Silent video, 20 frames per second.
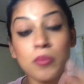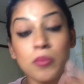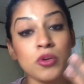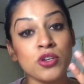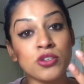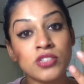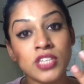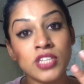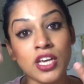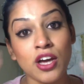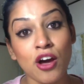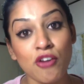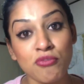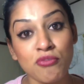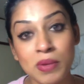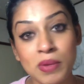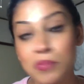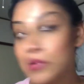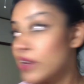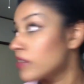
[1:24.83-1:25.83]
going to take off
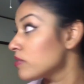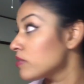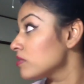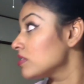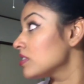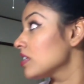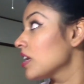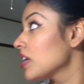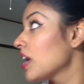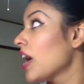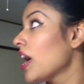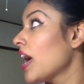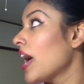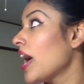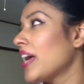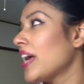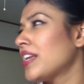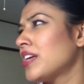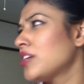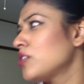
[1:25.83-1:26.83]
my brows,
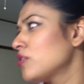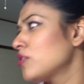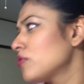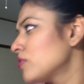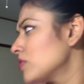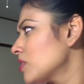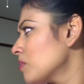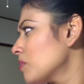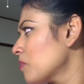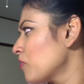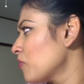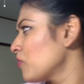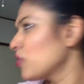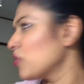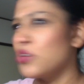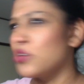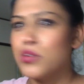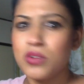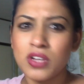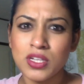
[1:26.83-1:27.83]
and I know for some of you,
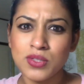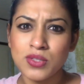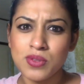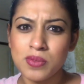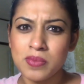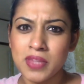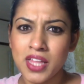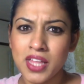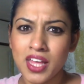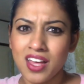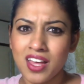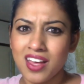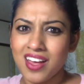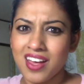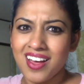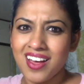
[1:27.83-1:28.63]
you guys will be like,